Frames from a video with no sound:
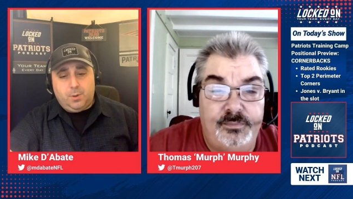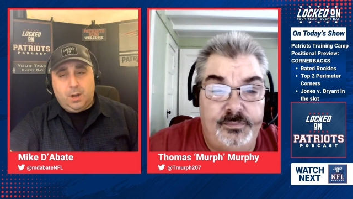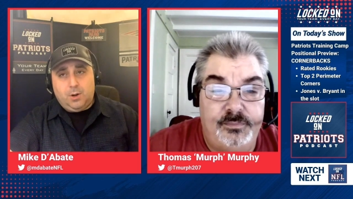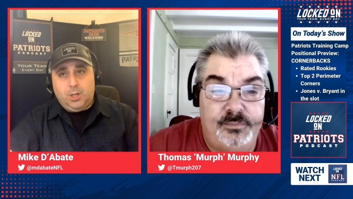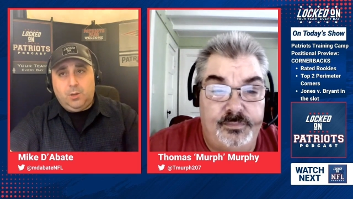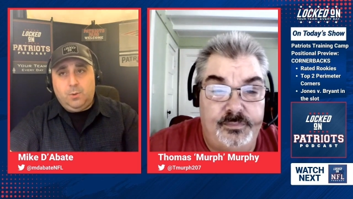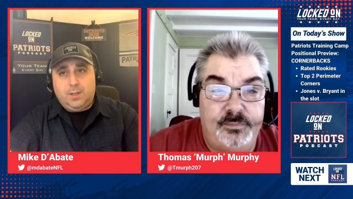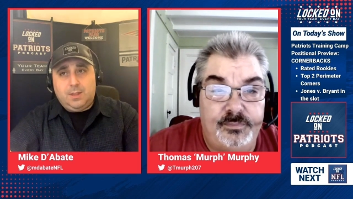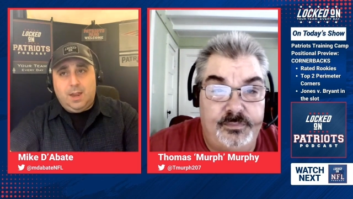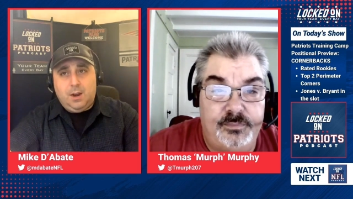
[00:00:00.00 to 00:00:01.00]
Speaker 1: put out a
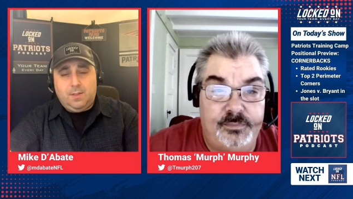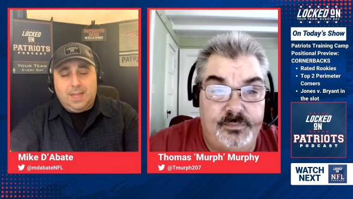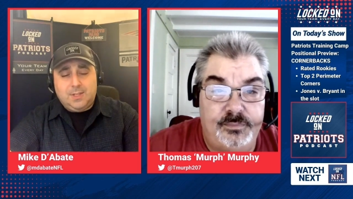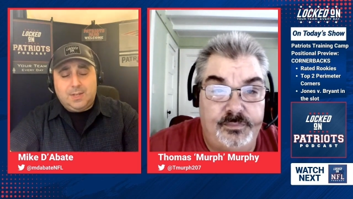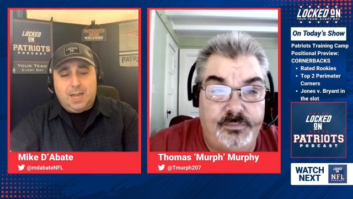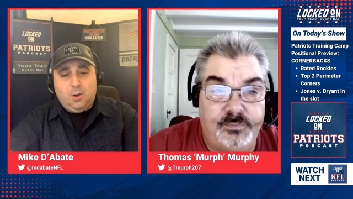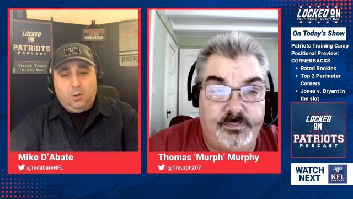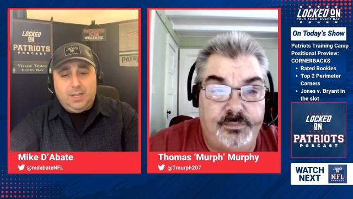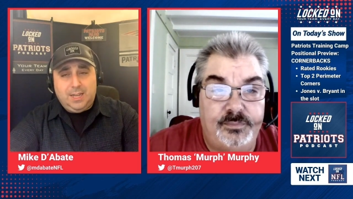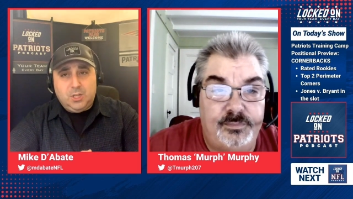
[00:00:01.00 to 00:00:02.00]
unit there that's not
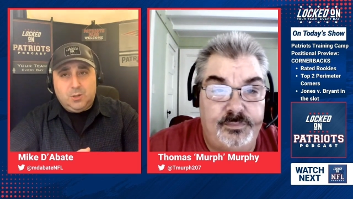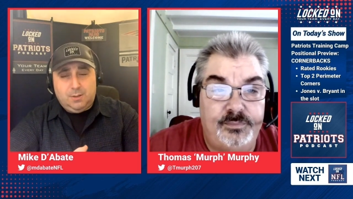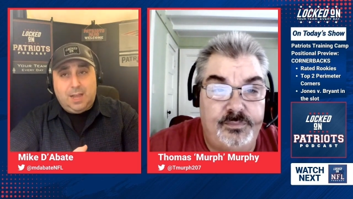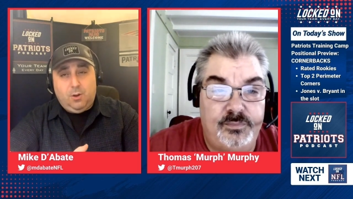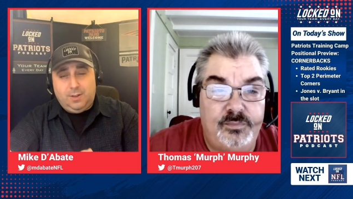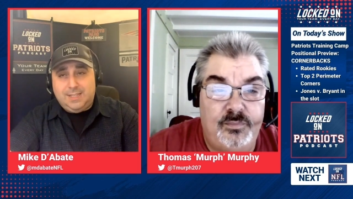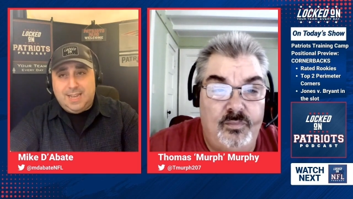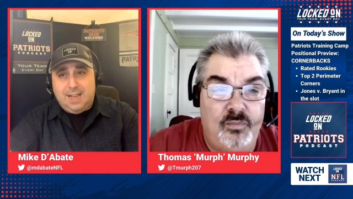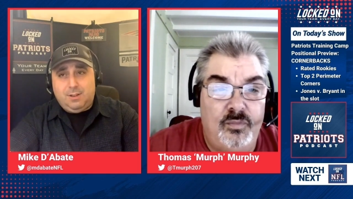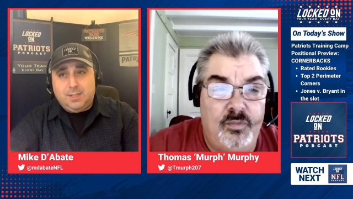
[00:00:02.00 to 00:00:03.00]
only not only
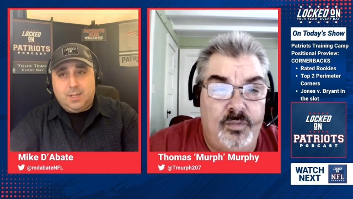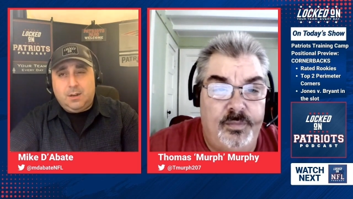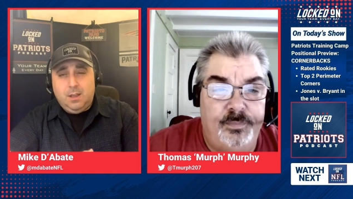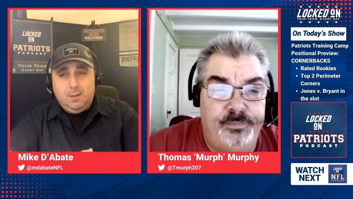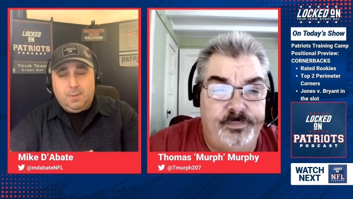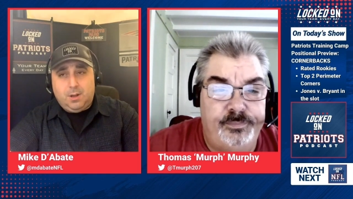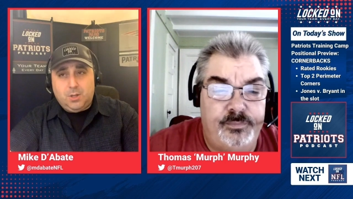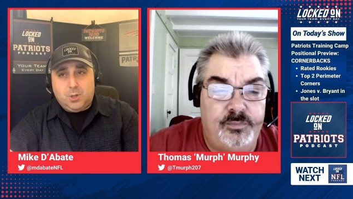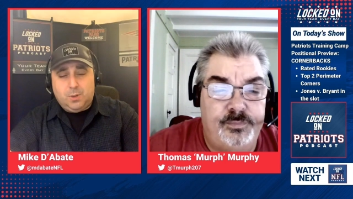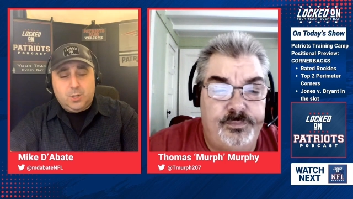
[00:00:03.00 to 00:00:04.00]
talented, but
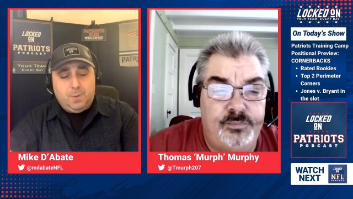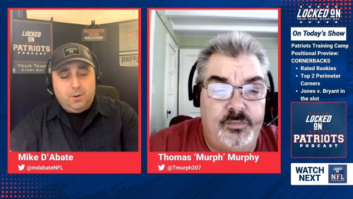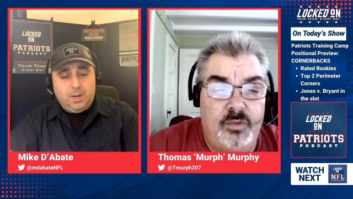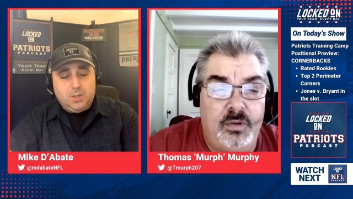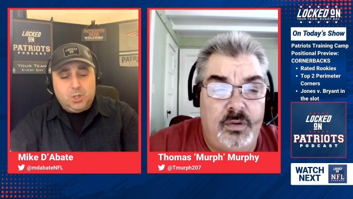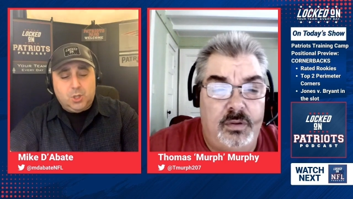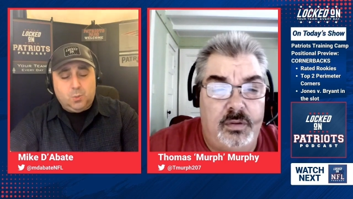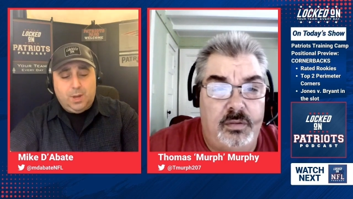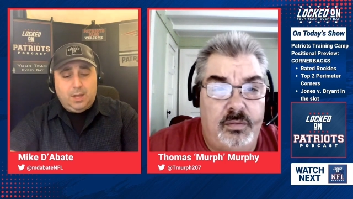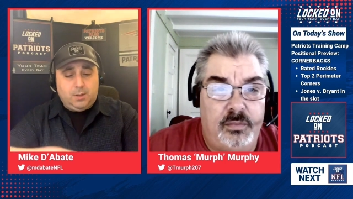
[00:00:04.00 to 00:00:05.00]
also experienced
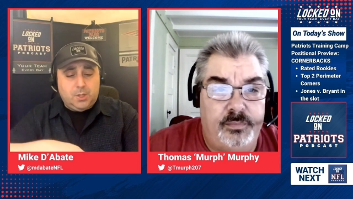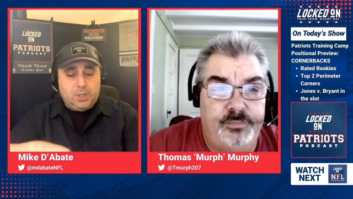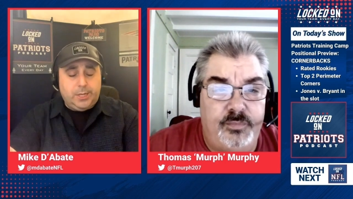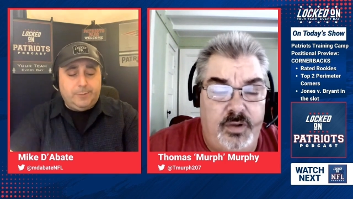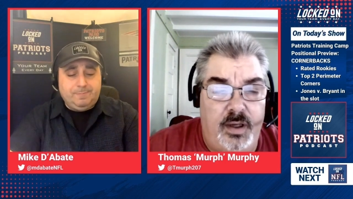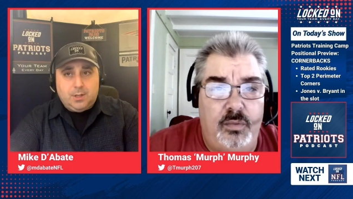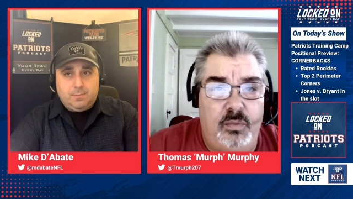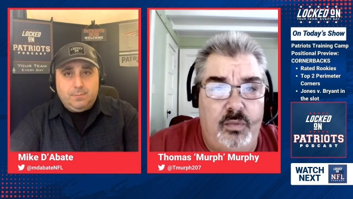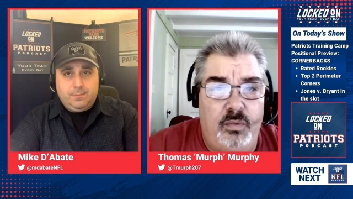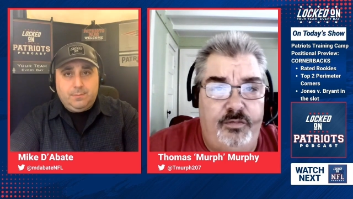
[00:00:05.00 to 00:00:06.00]
as well. So yeah.
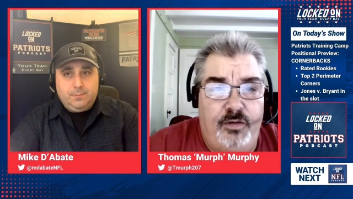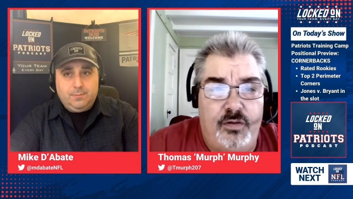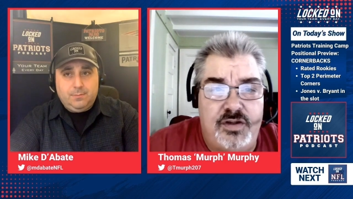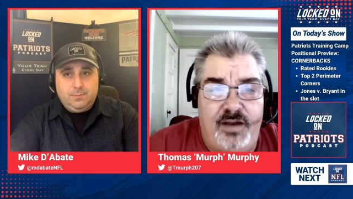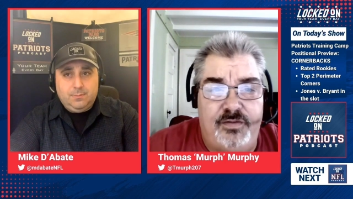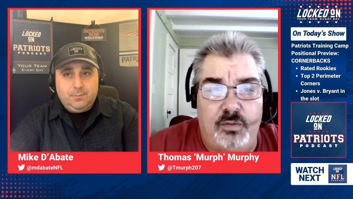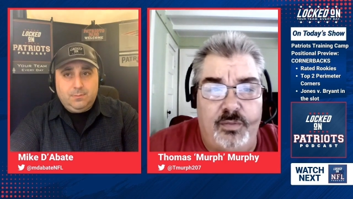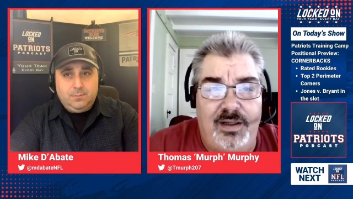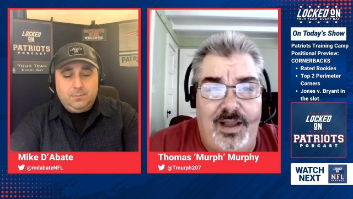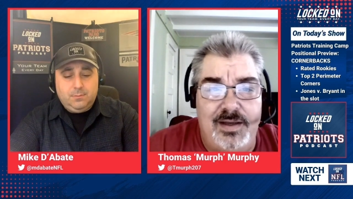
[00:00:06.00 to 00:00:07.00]
Speaker 2: what folks have to
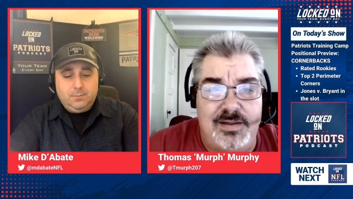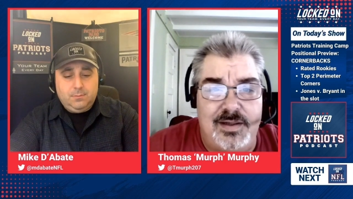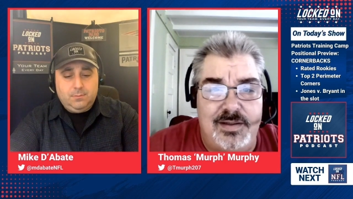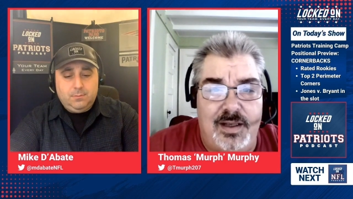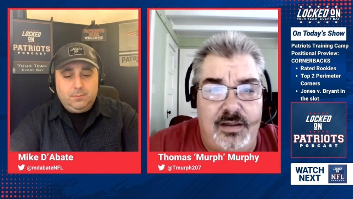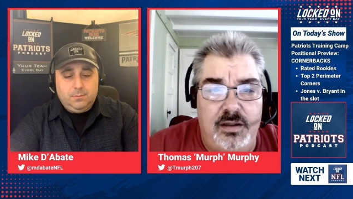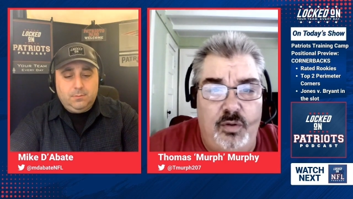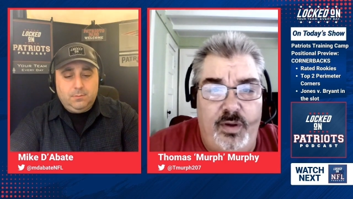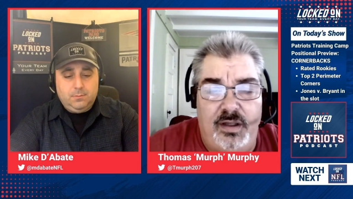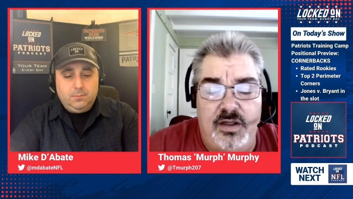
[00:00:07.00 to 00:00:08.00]
realize is that
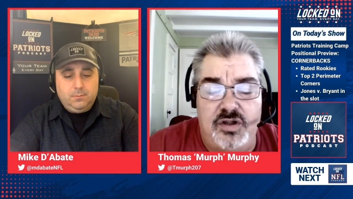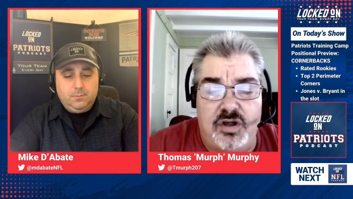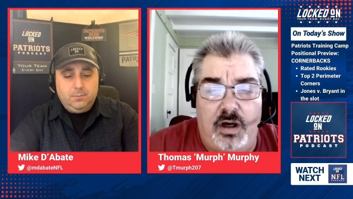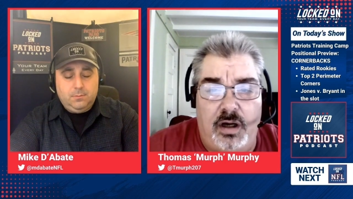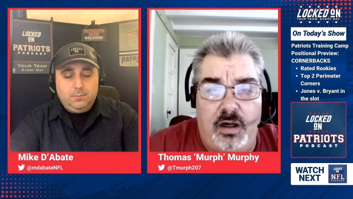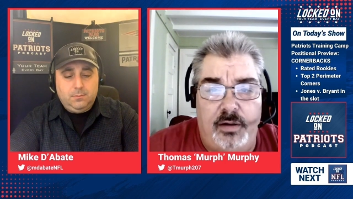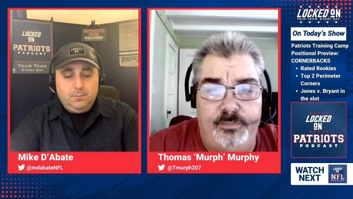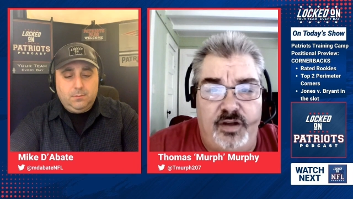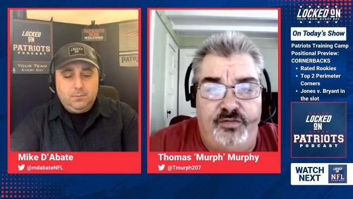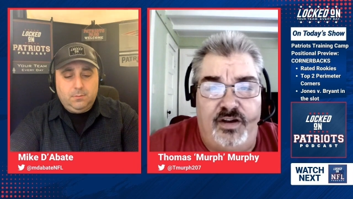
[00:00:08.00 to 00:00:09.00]
New England's
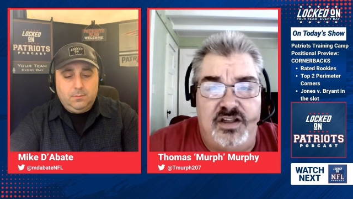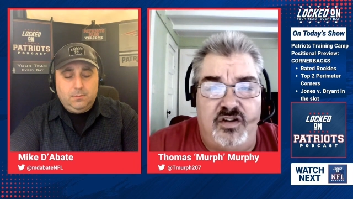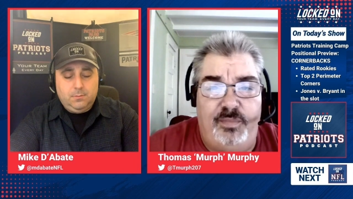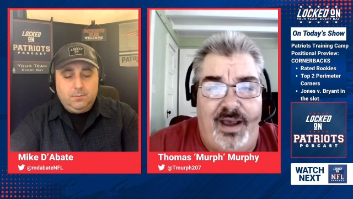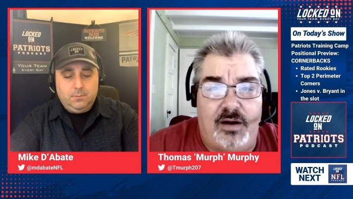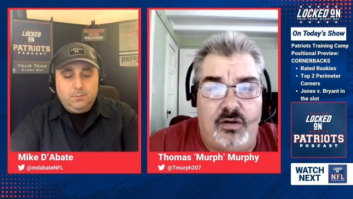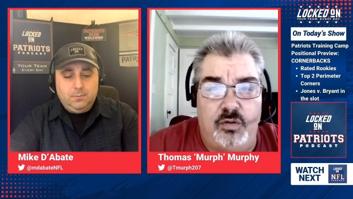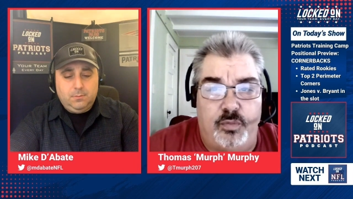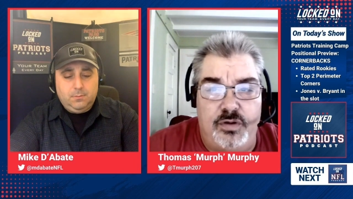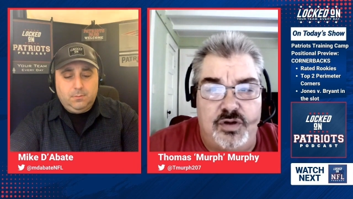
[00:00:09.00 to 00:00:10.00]
um, defensive back
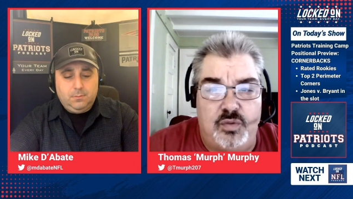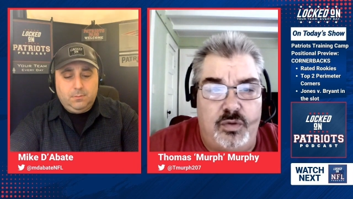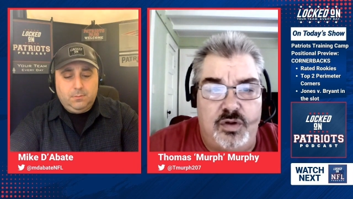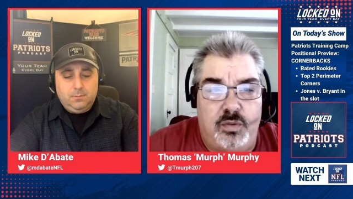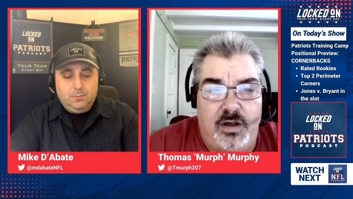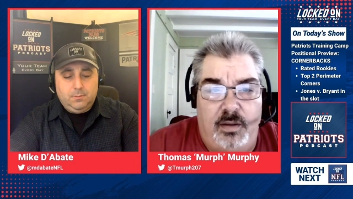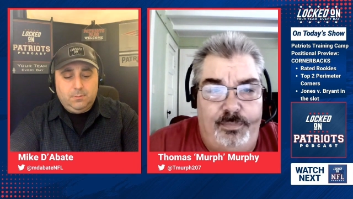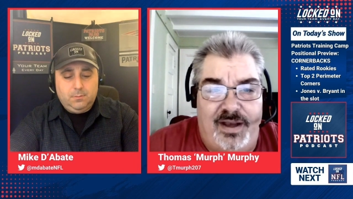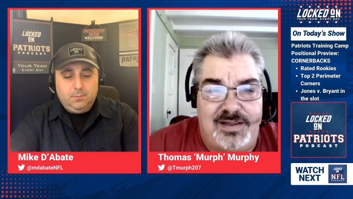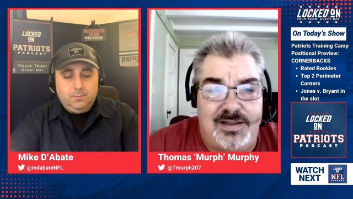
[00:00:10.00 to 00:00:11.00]
group was was one of the
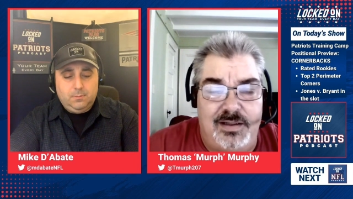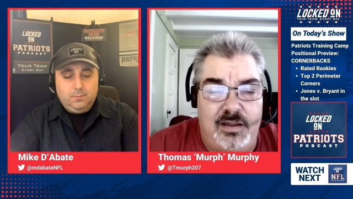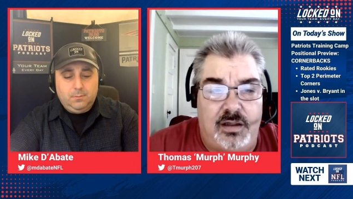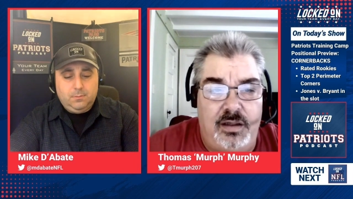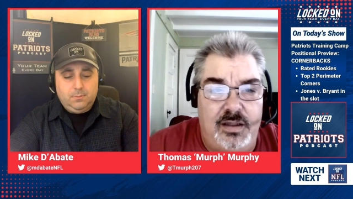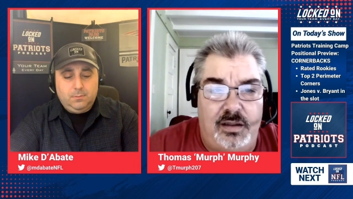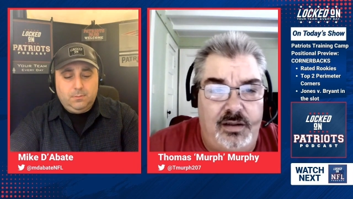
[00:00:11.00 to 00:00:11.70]
best in the in the